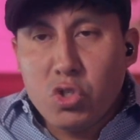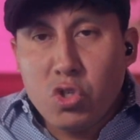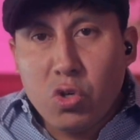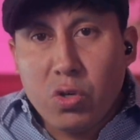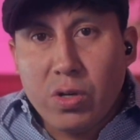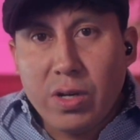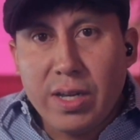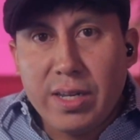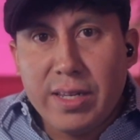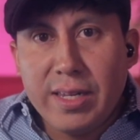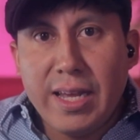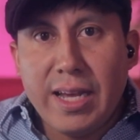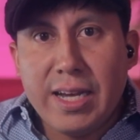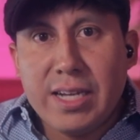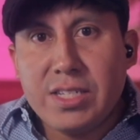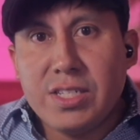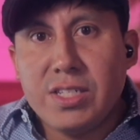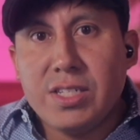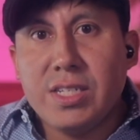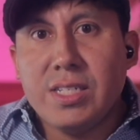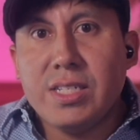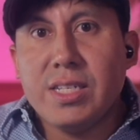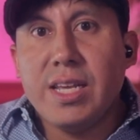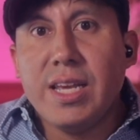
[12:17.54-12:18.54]

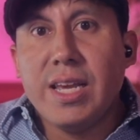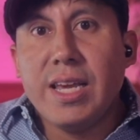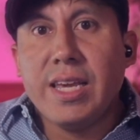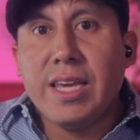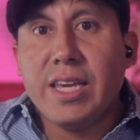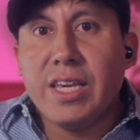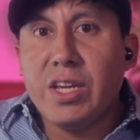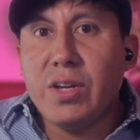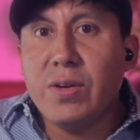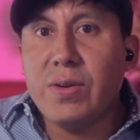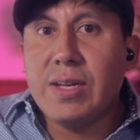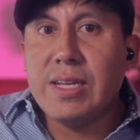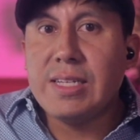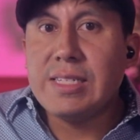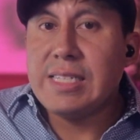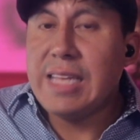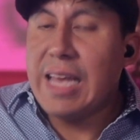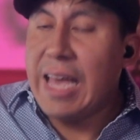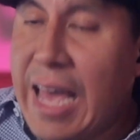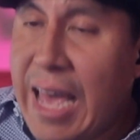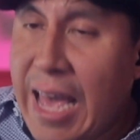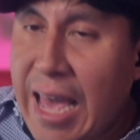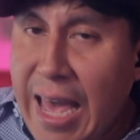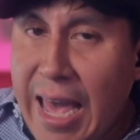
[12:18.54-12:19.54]
connection here is
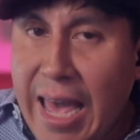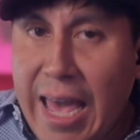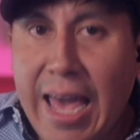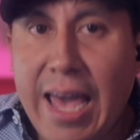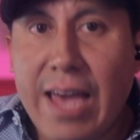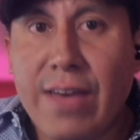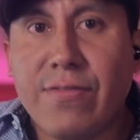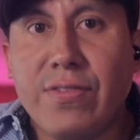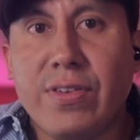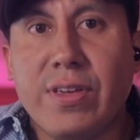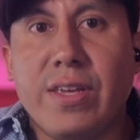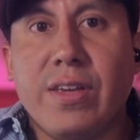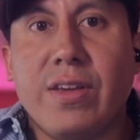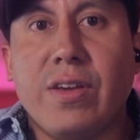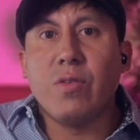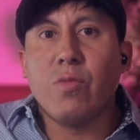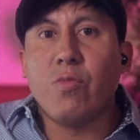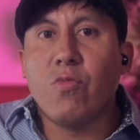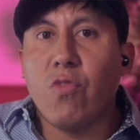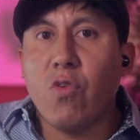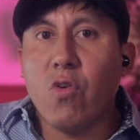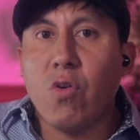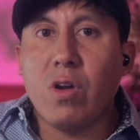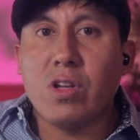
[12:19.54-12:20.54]
heavy
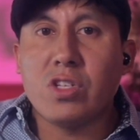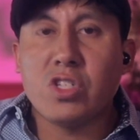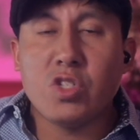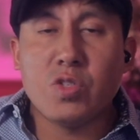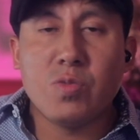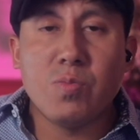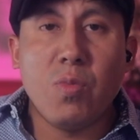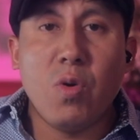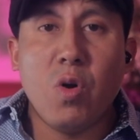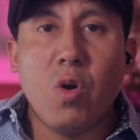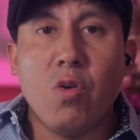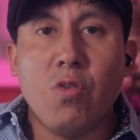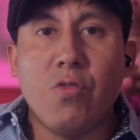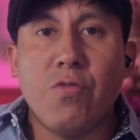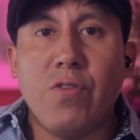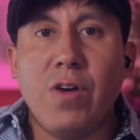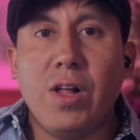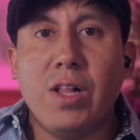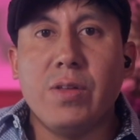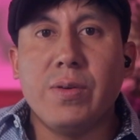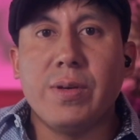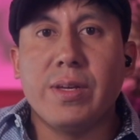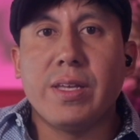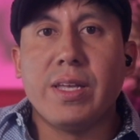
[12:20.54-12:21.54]
for a small
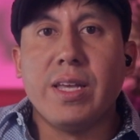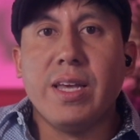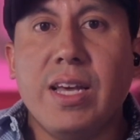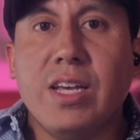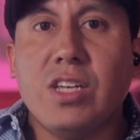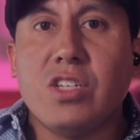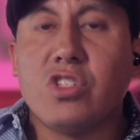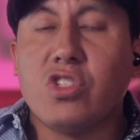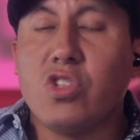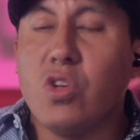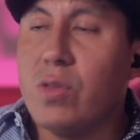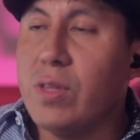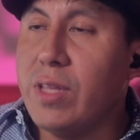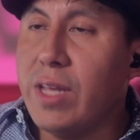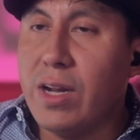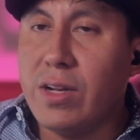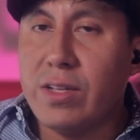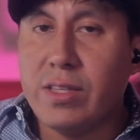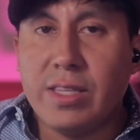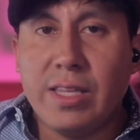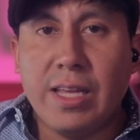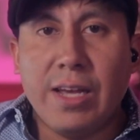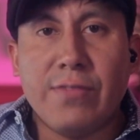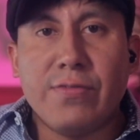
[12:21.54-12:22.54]
following. So they are
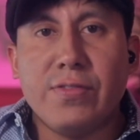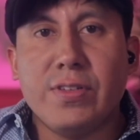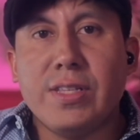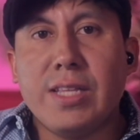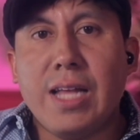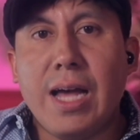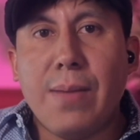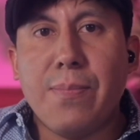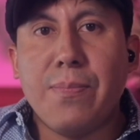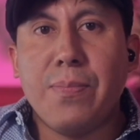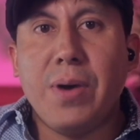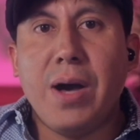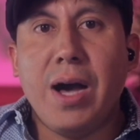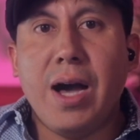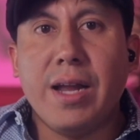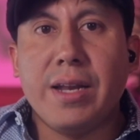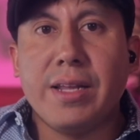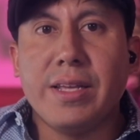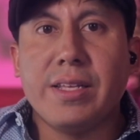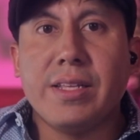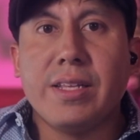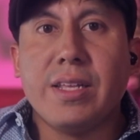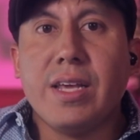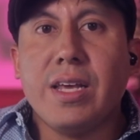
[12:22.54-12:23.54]
definitely not
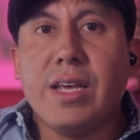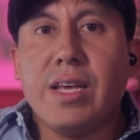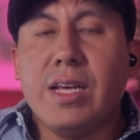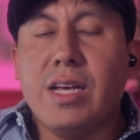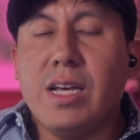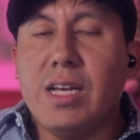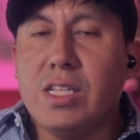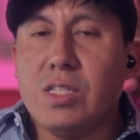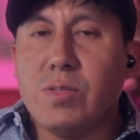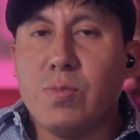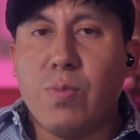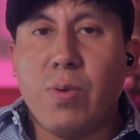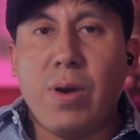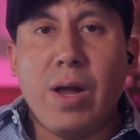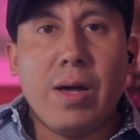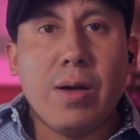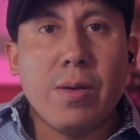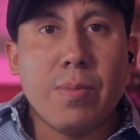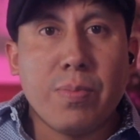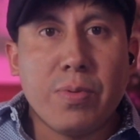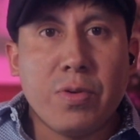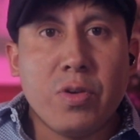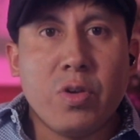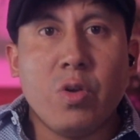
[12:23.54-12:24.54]
botted. It's
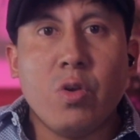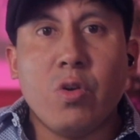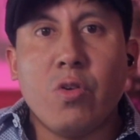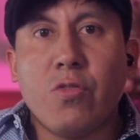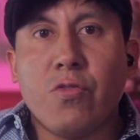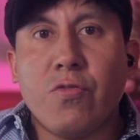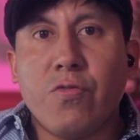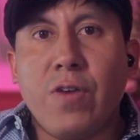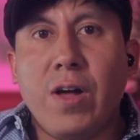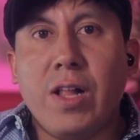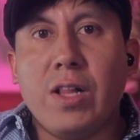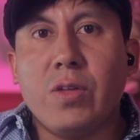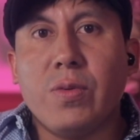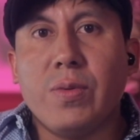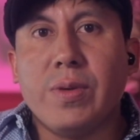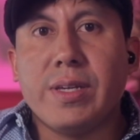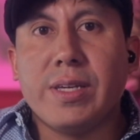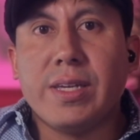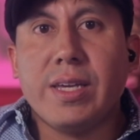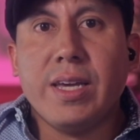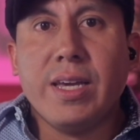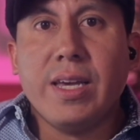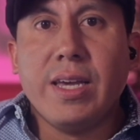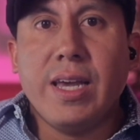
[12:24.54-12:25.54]
probably pure following,
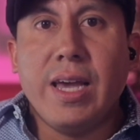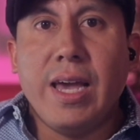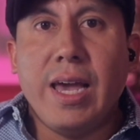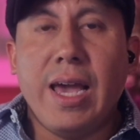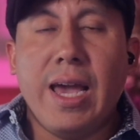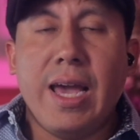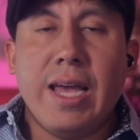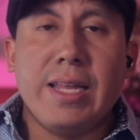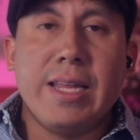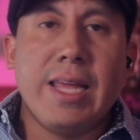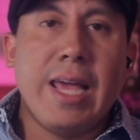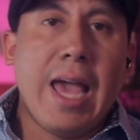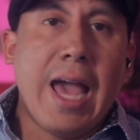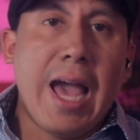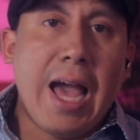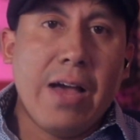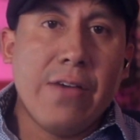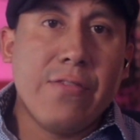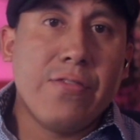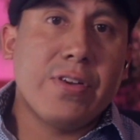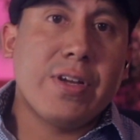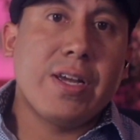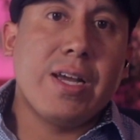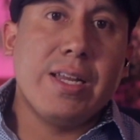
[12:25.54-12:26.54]
and they
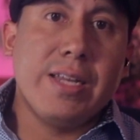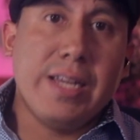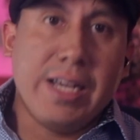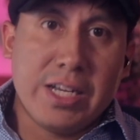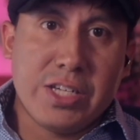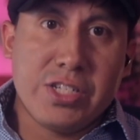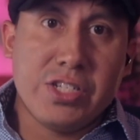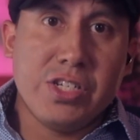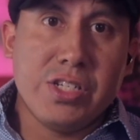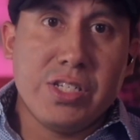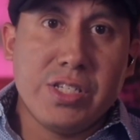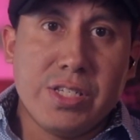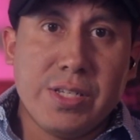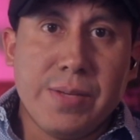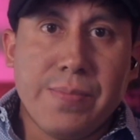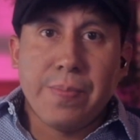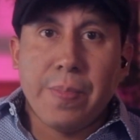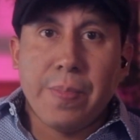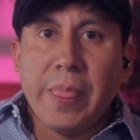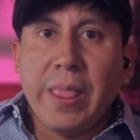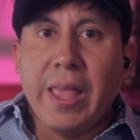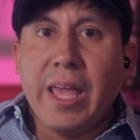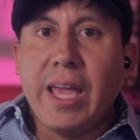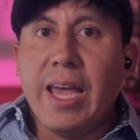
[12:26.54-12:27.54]
have connections.
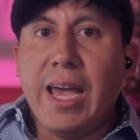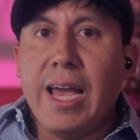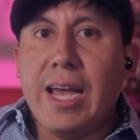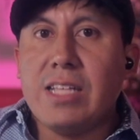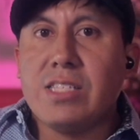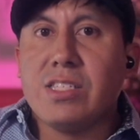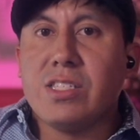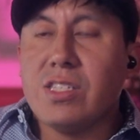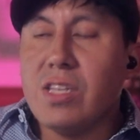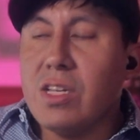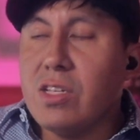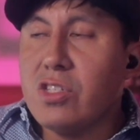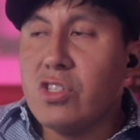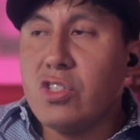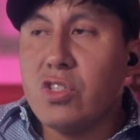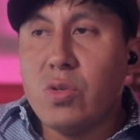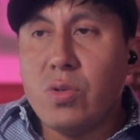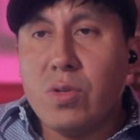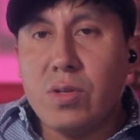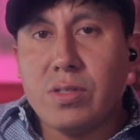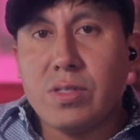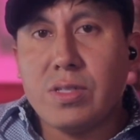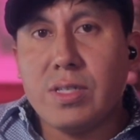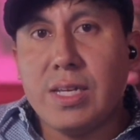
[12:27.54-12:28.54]
And Sun
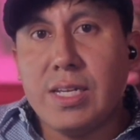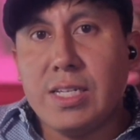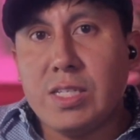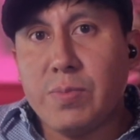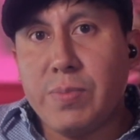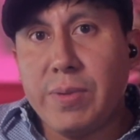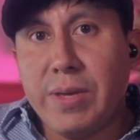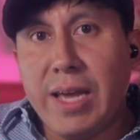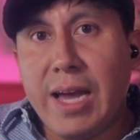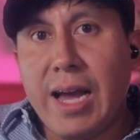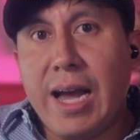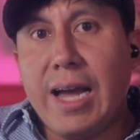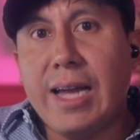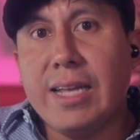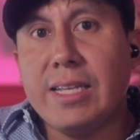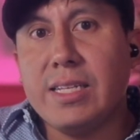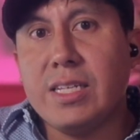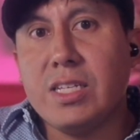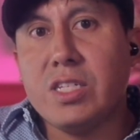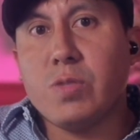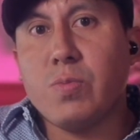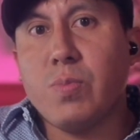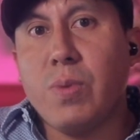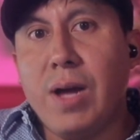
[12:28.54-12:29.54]
Studios is behind
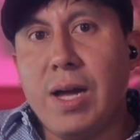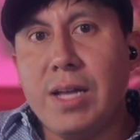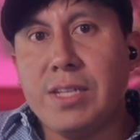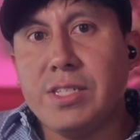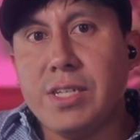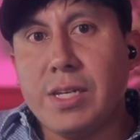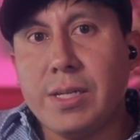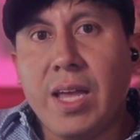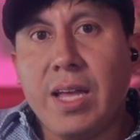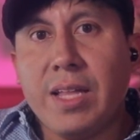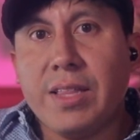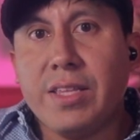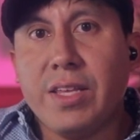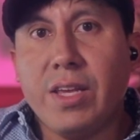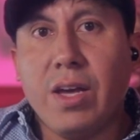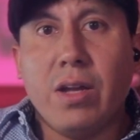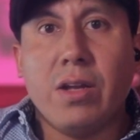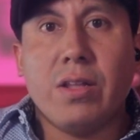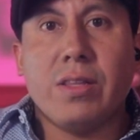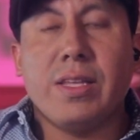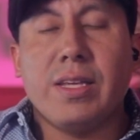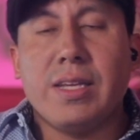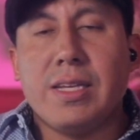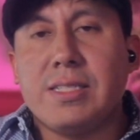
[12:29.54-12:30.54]
this project. The
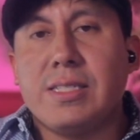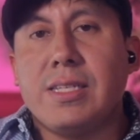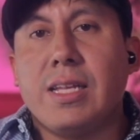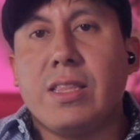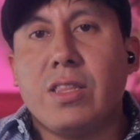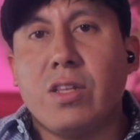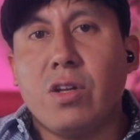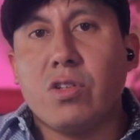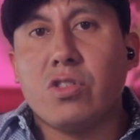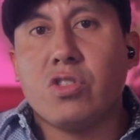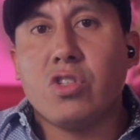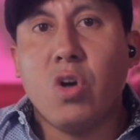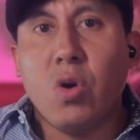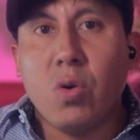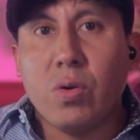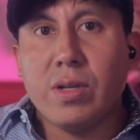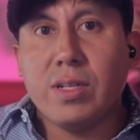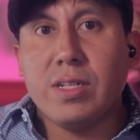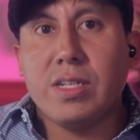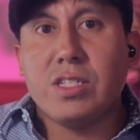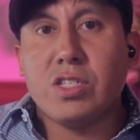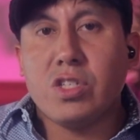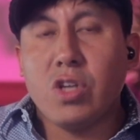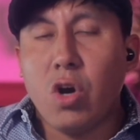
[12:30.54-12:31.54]
other thing is that their
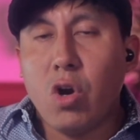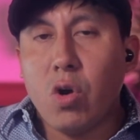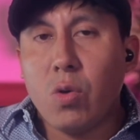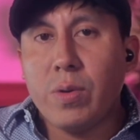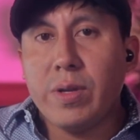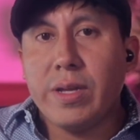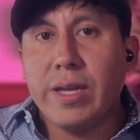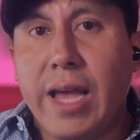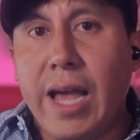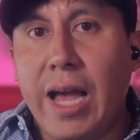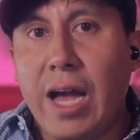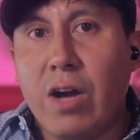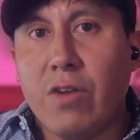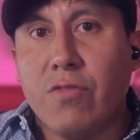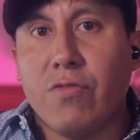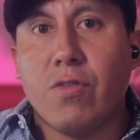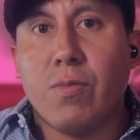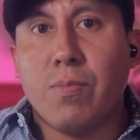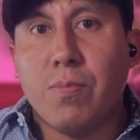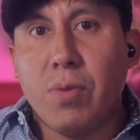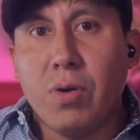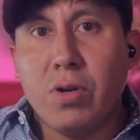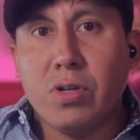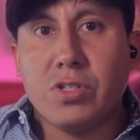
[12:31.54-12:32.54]
token is already out for
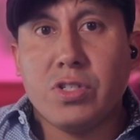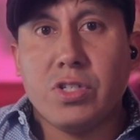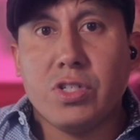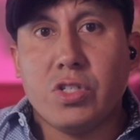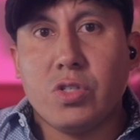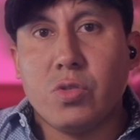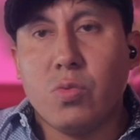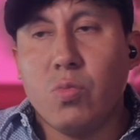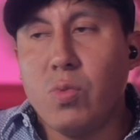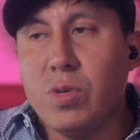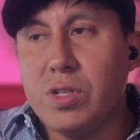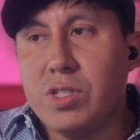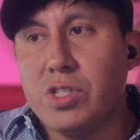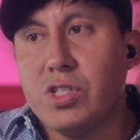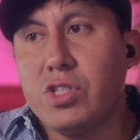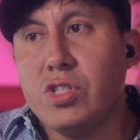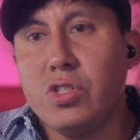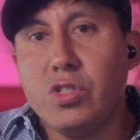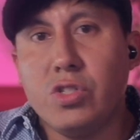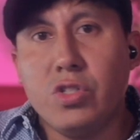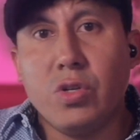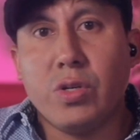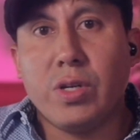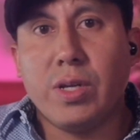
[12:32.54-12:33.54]
purchase, which
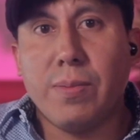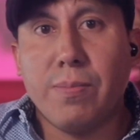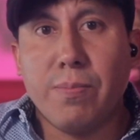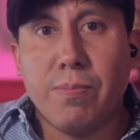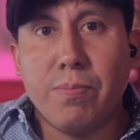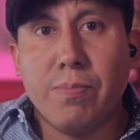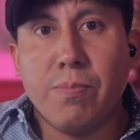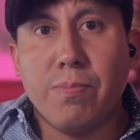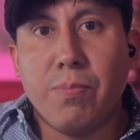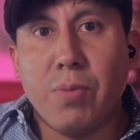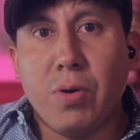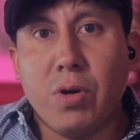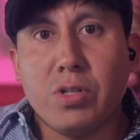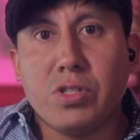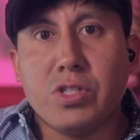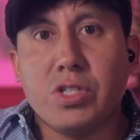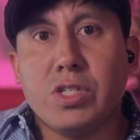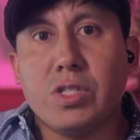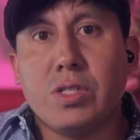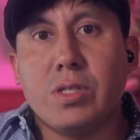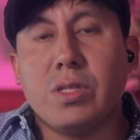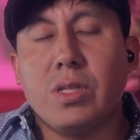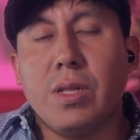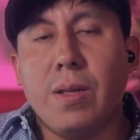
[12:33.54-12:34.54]
you can
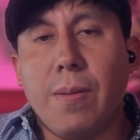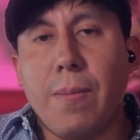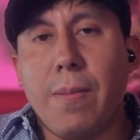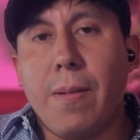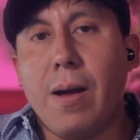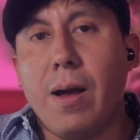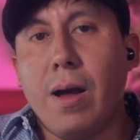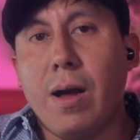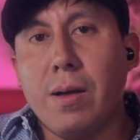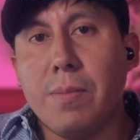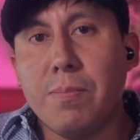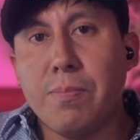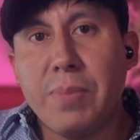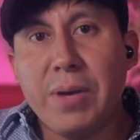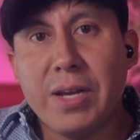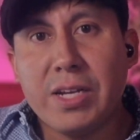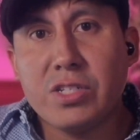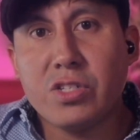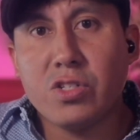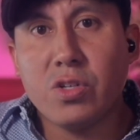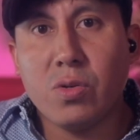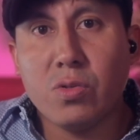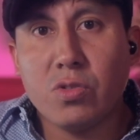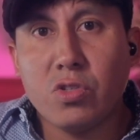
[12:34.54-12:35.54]
purchase
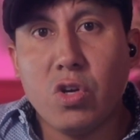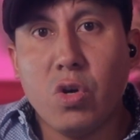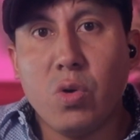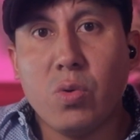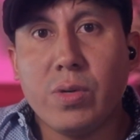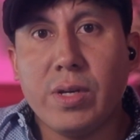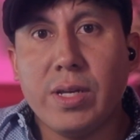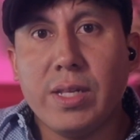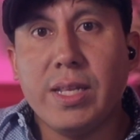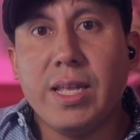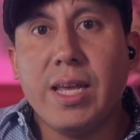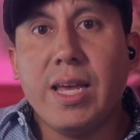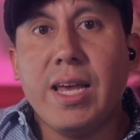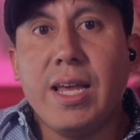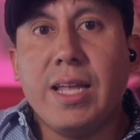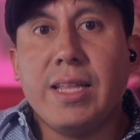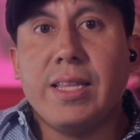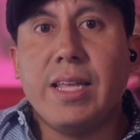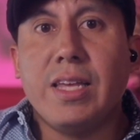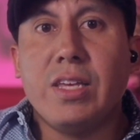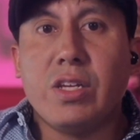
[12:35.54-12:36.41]
Pixel token that you